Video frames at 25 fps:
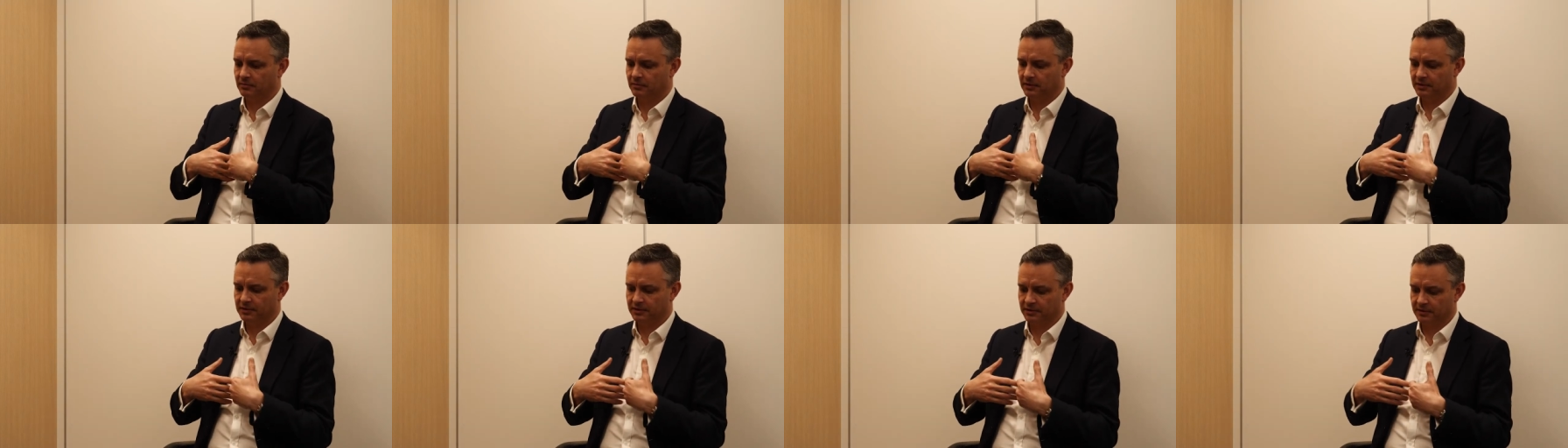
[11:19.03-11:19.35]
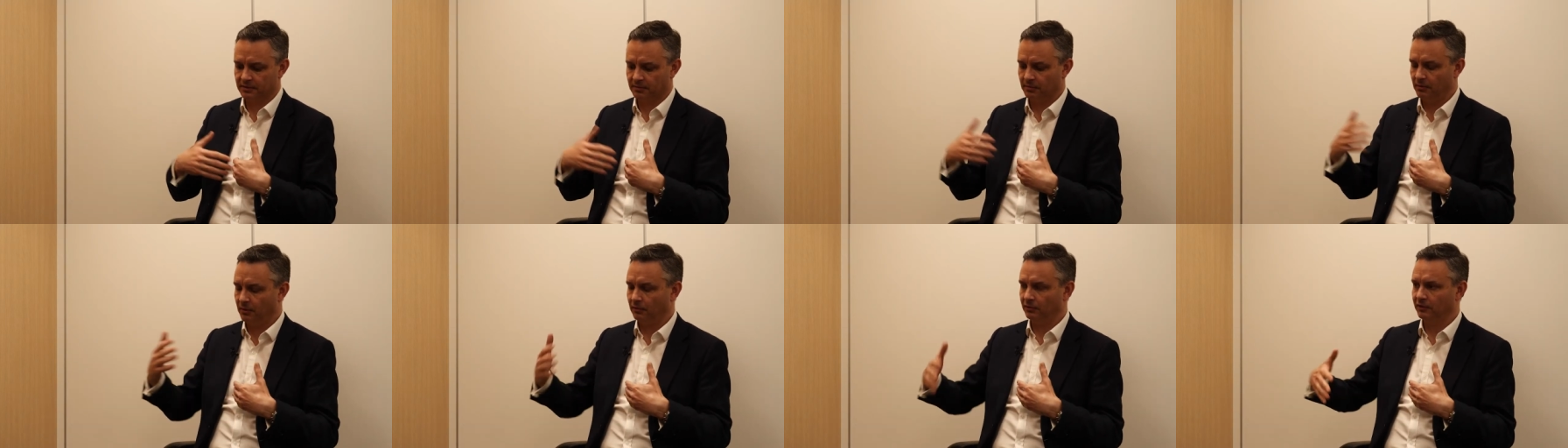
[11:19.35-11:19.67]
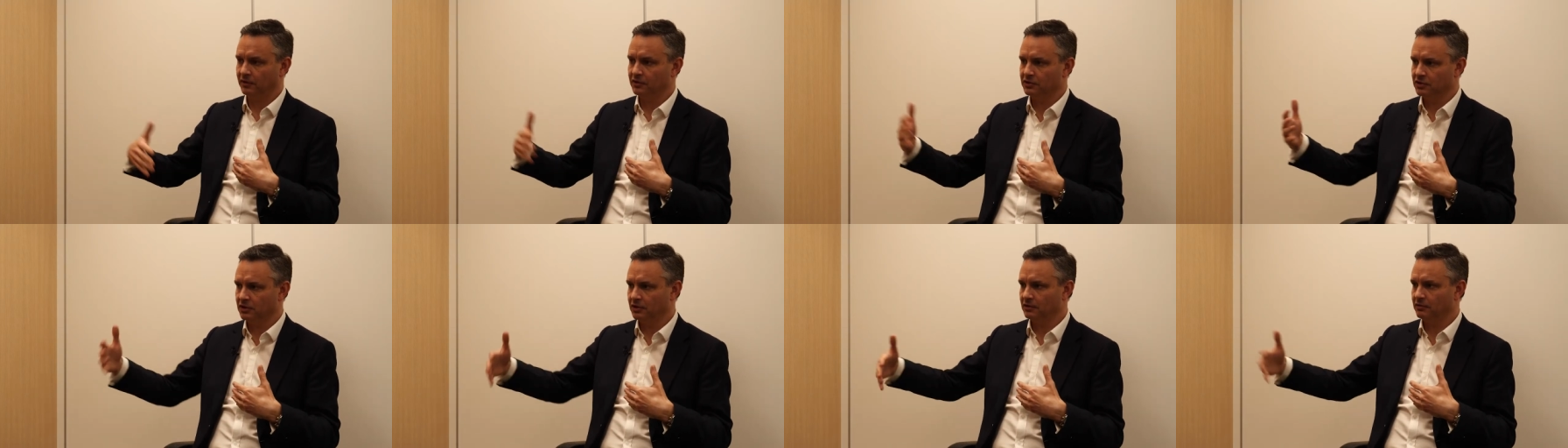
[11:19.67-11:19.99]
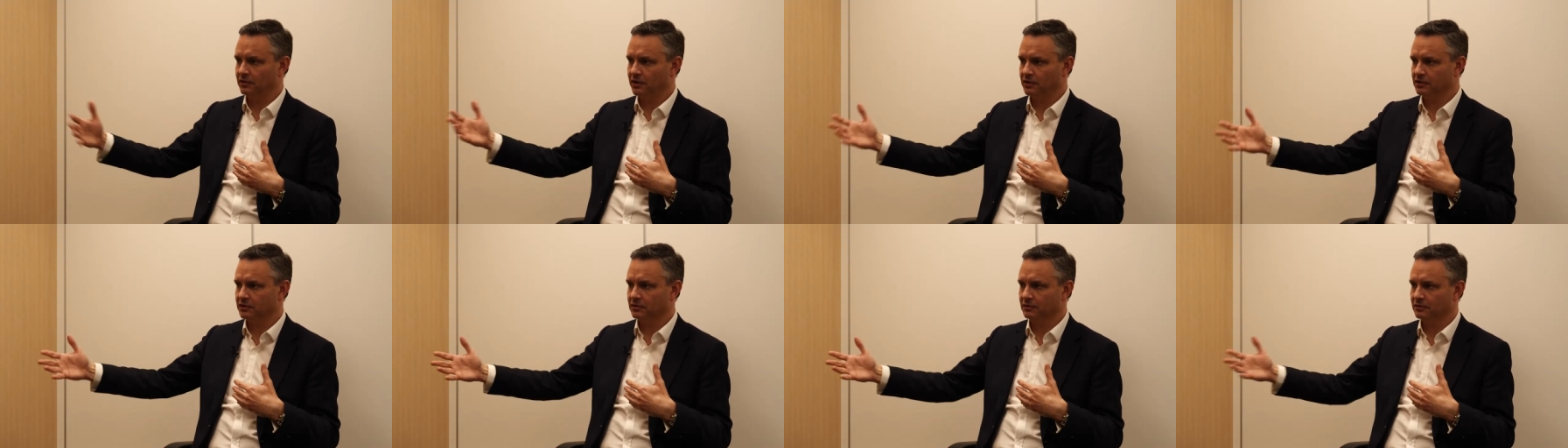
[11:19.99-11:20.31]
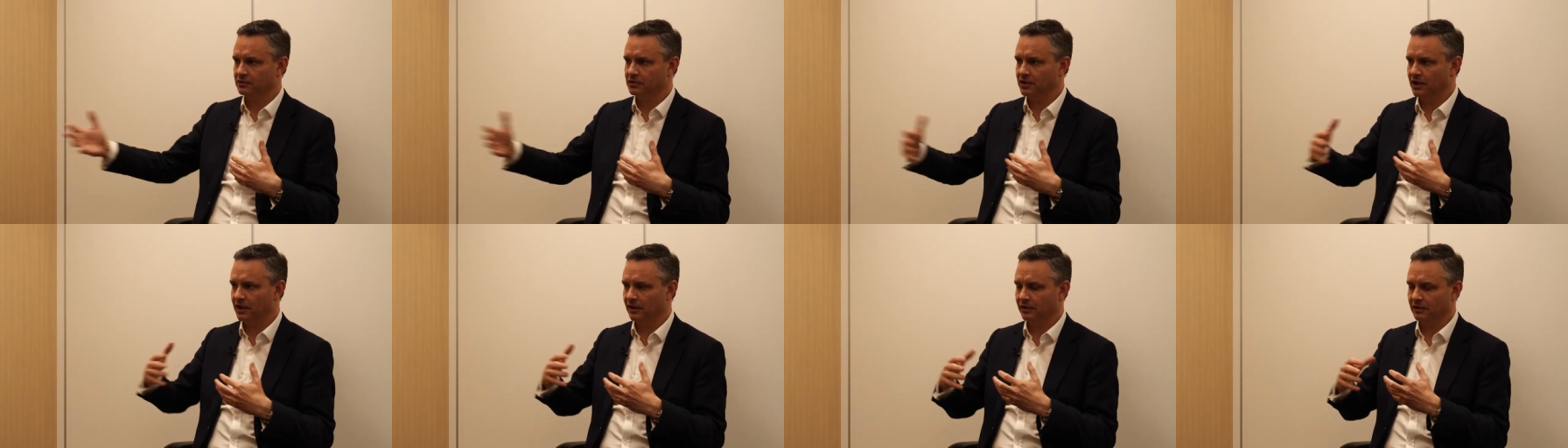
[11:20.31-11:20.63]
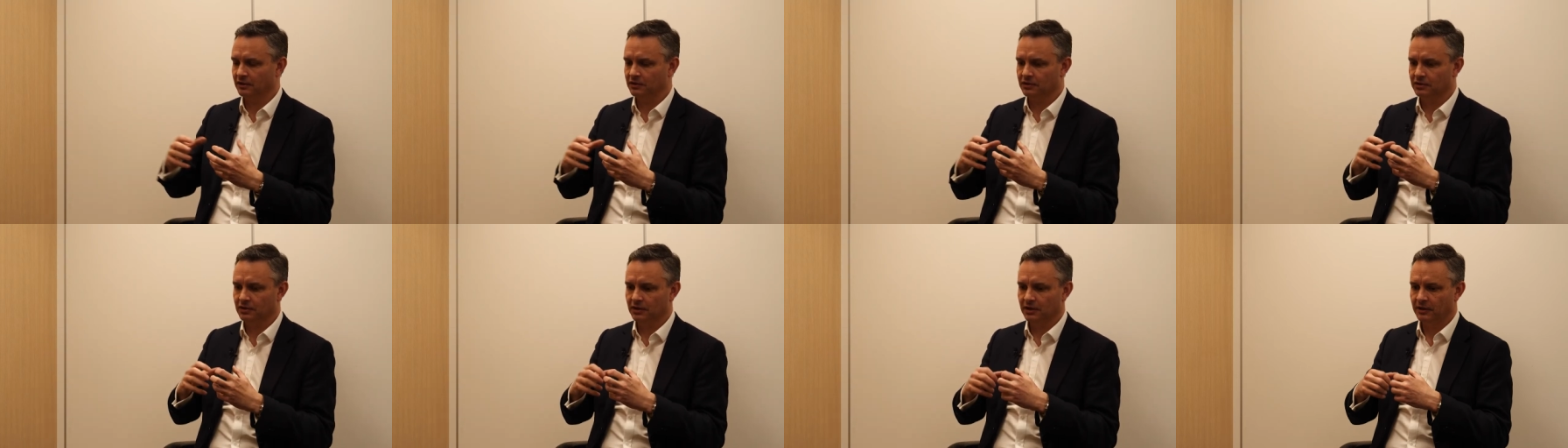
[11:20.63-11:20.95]
this is a multi generational
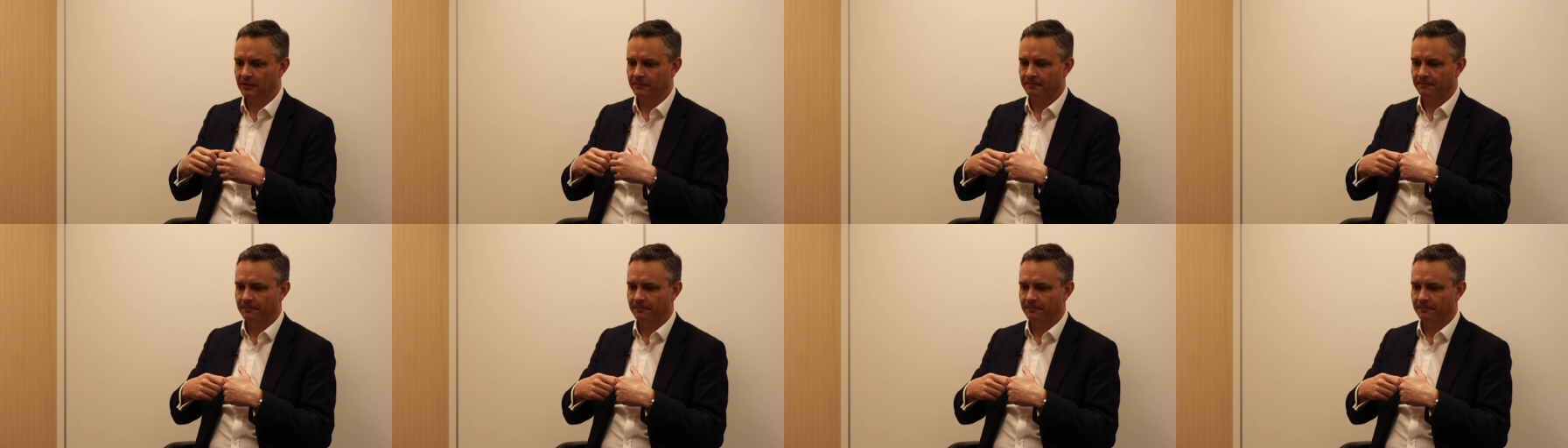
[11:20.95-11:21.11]
challenge,